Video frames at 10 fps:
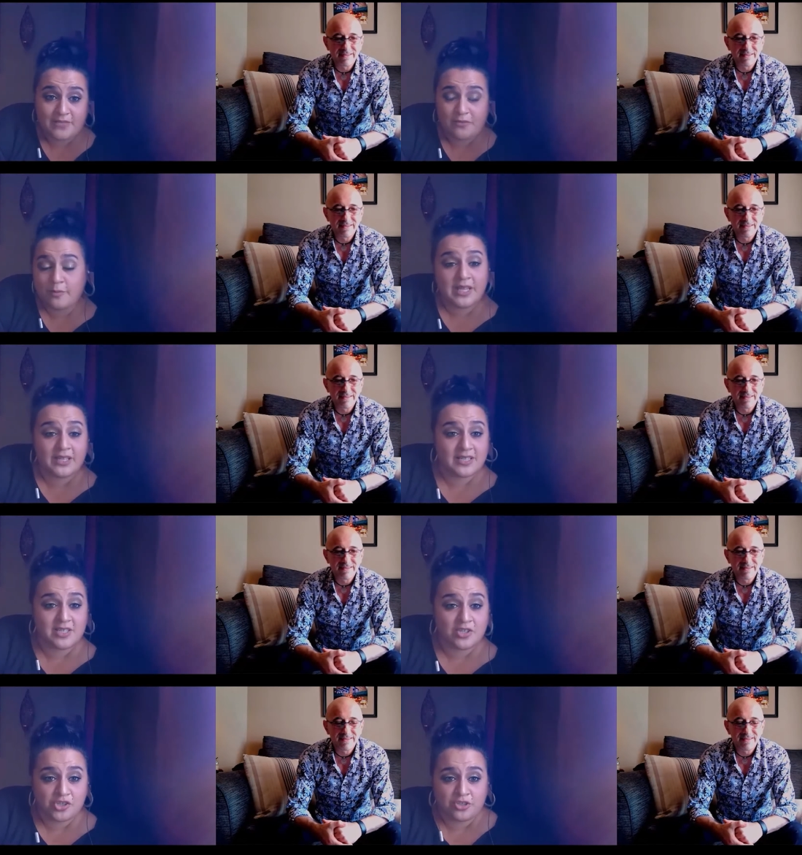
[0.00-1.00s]
Speaker 1: for me in this
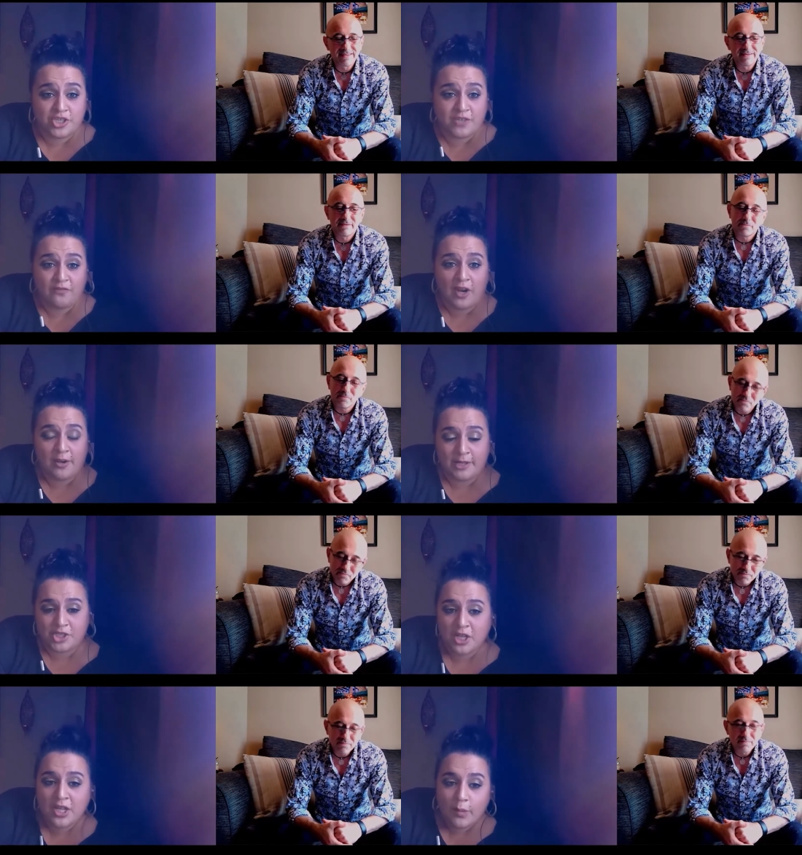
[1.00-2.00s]
industry. She very much
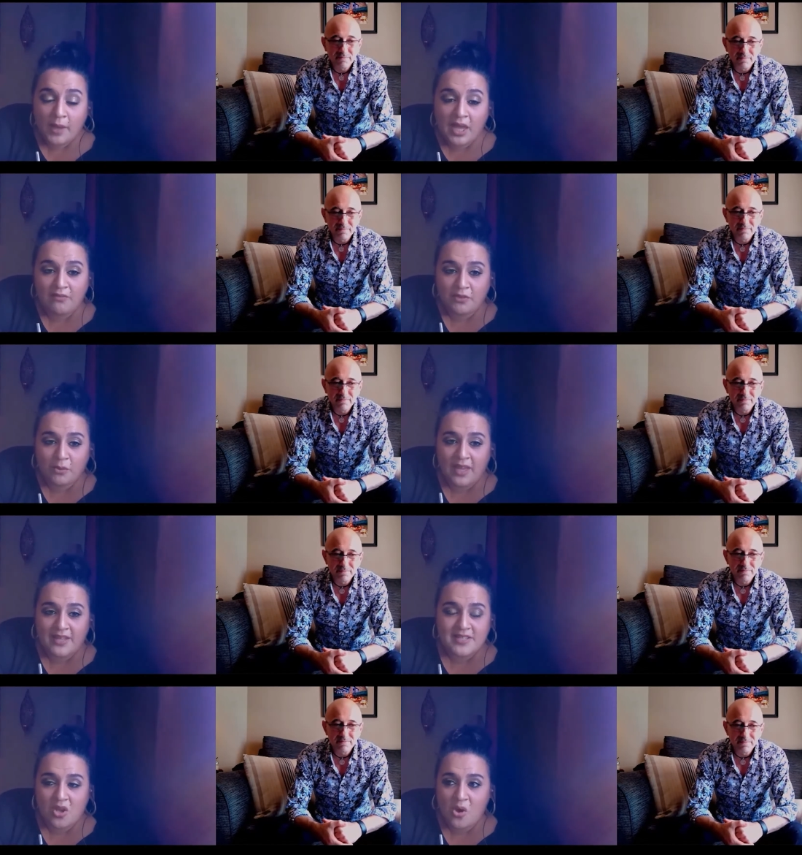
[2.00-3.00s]
paved the way.
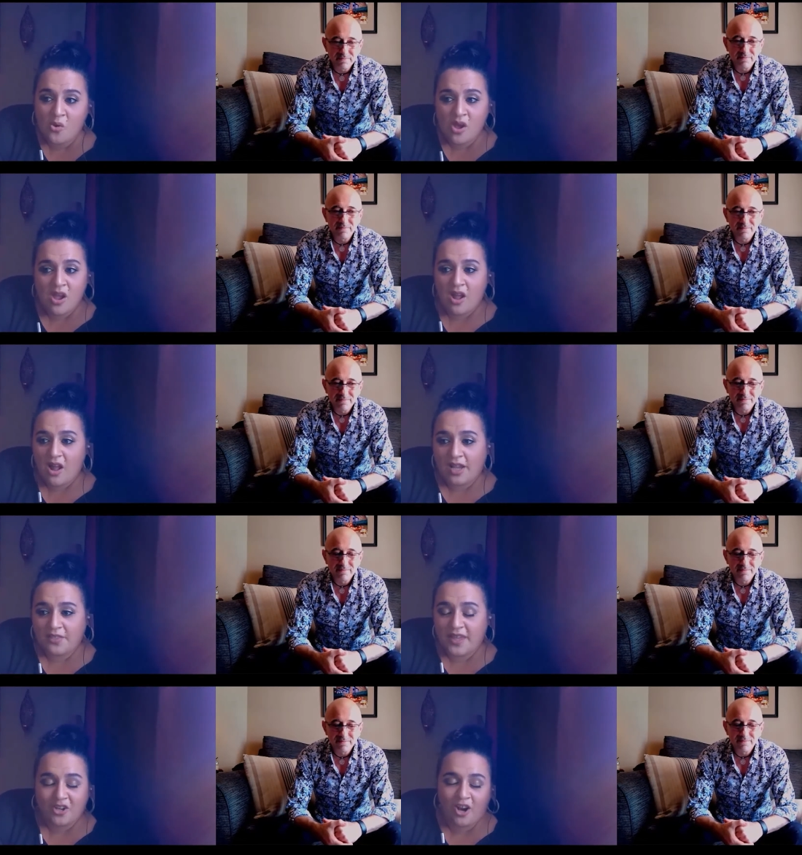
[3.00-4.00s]
So I thank
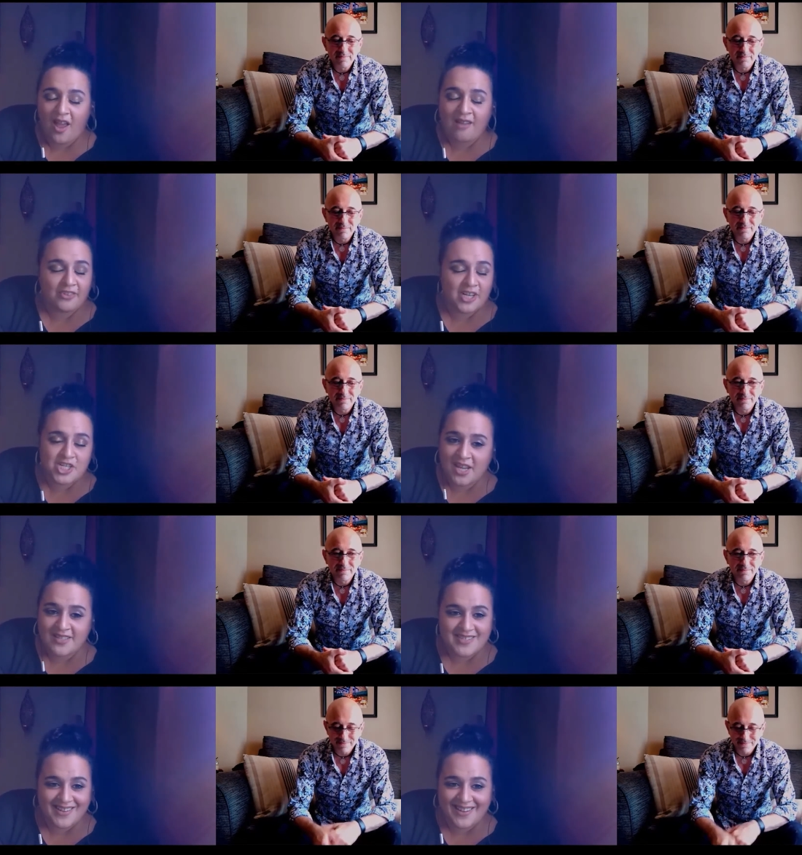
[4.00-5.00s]
her every chance that
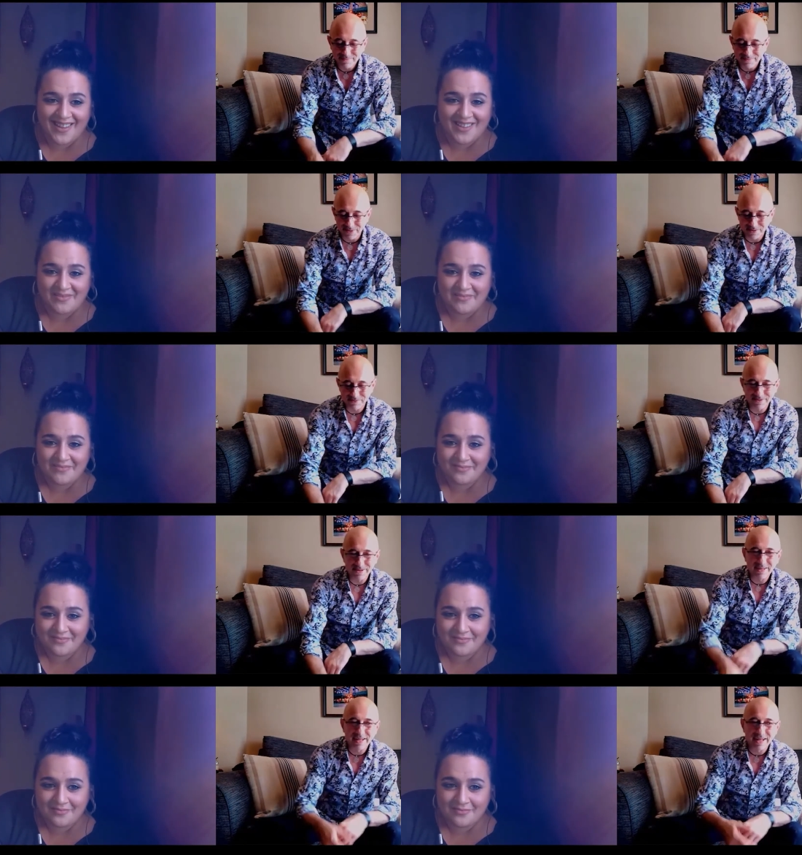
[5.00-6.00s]
I get.
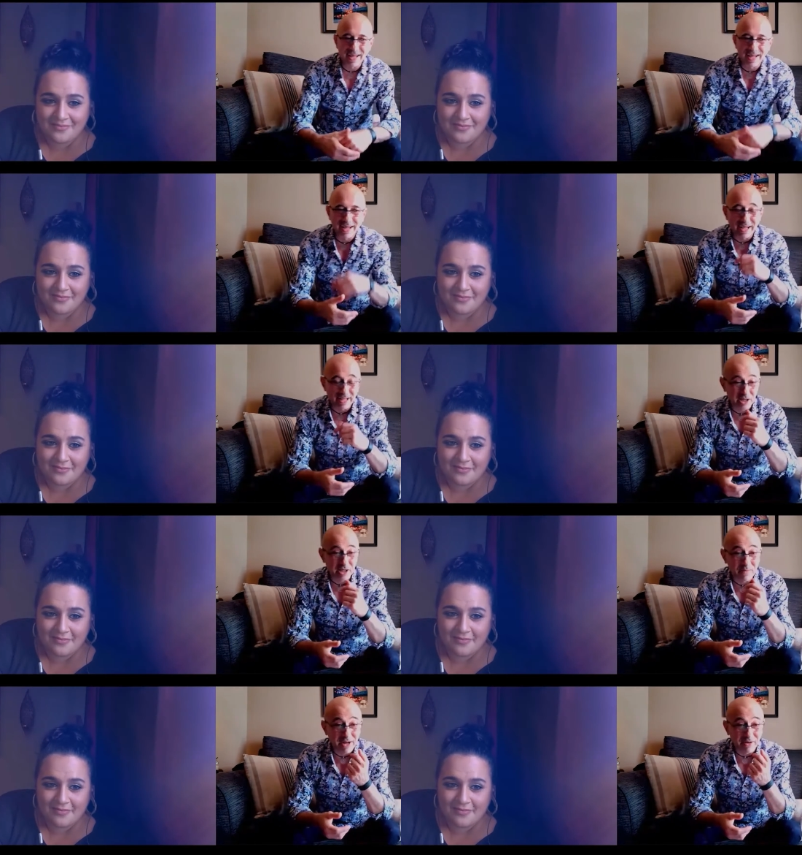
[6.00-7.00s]
Speaker 2: Uh, so
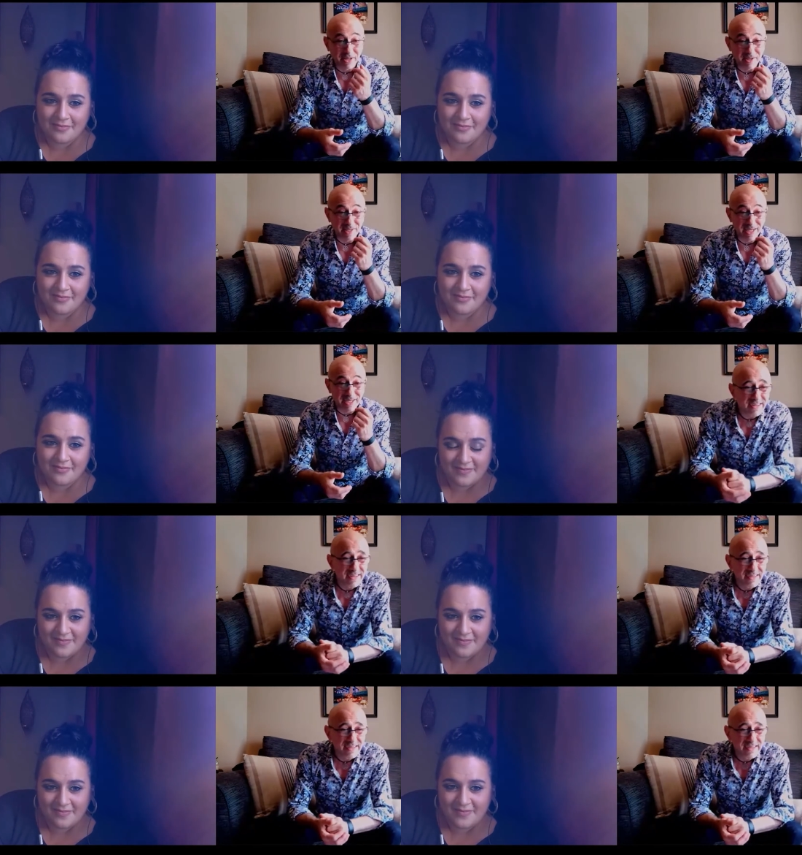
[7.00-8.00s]
you met her, you said.
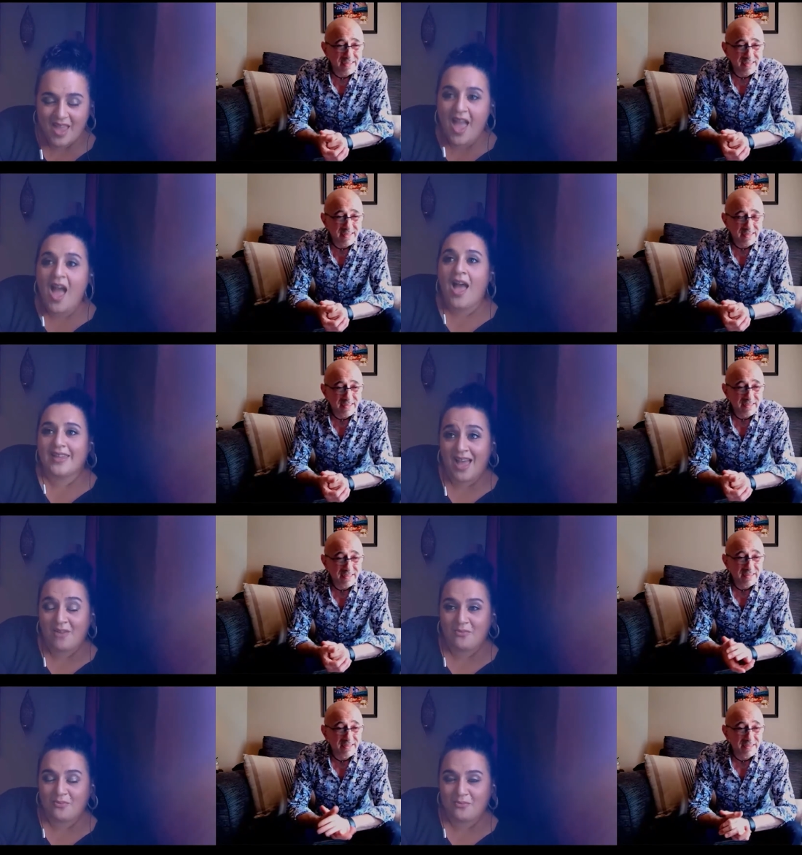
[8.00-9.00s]
Speaker 1: Yeah,
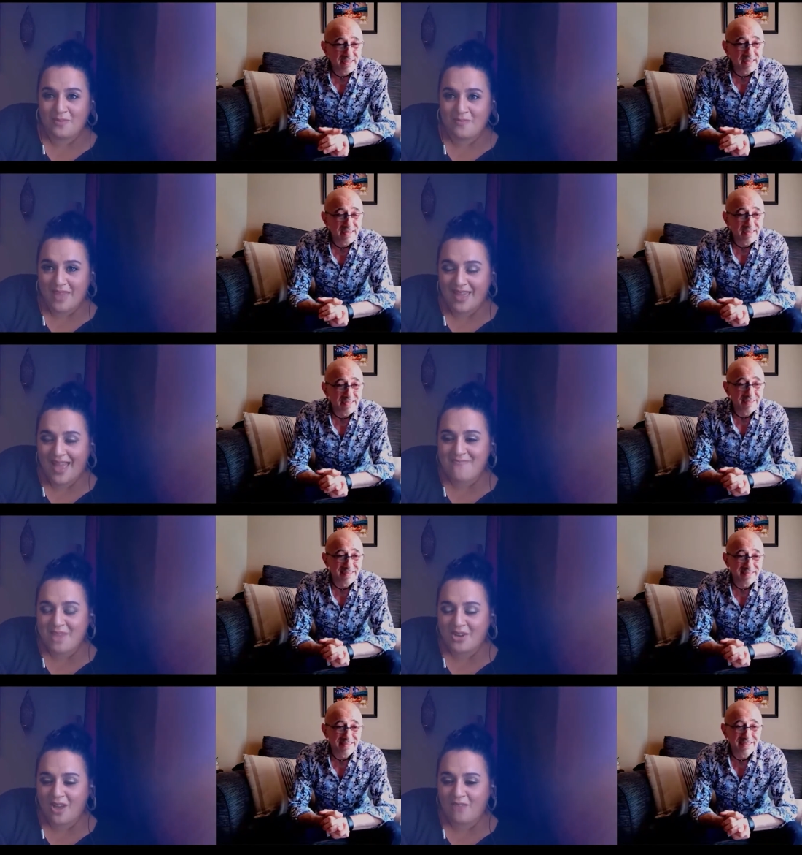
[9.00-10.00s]
we met. I met her. I
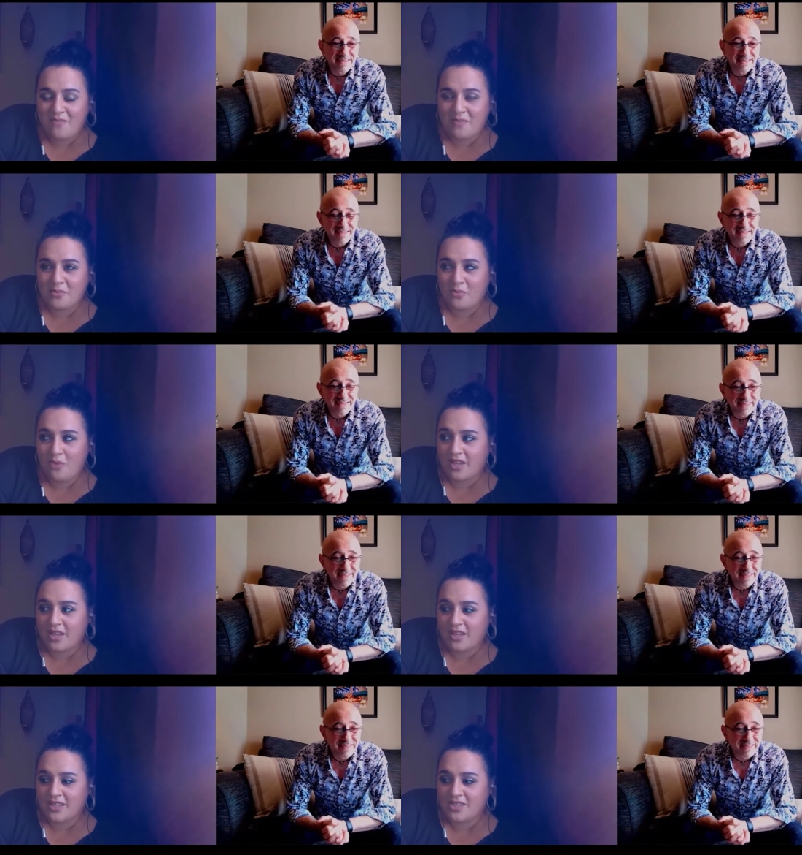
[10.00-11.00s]
remember walking
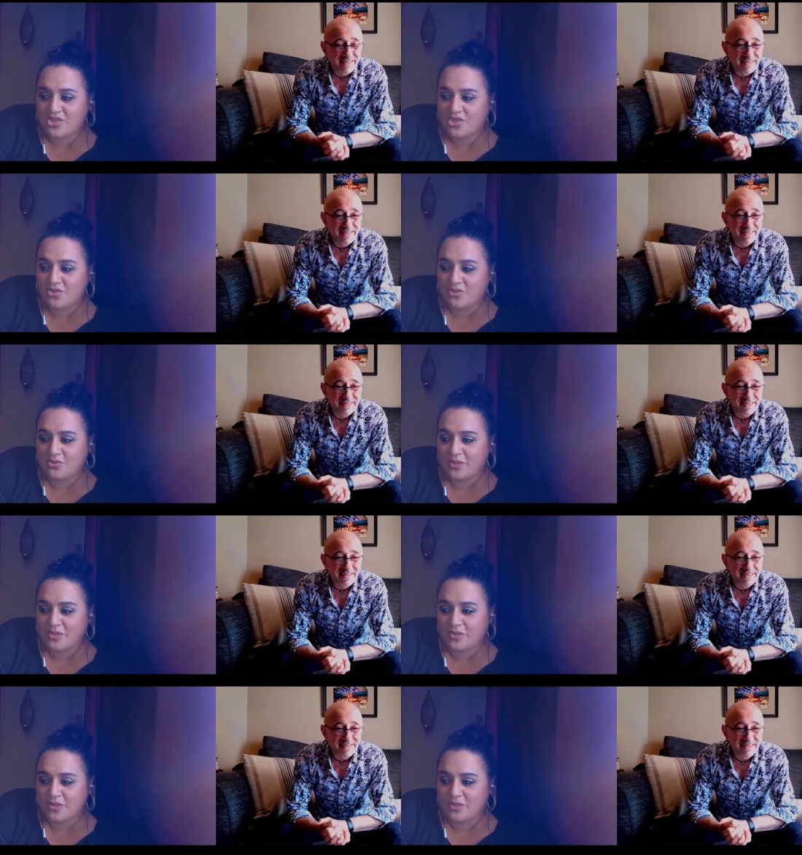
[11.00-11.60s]
into the